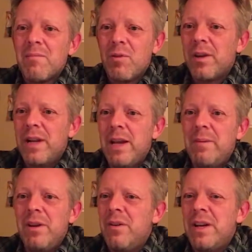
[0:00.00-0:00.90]

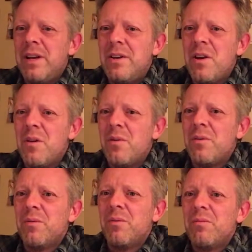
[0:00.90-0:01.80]
proclaiming you didn't
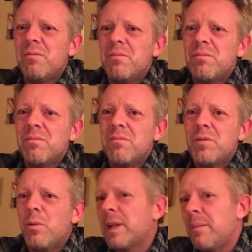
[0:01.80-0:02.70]
know
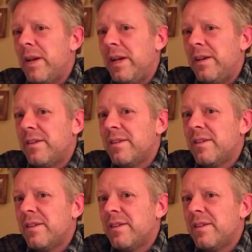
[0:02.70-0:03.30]
there was a meeting?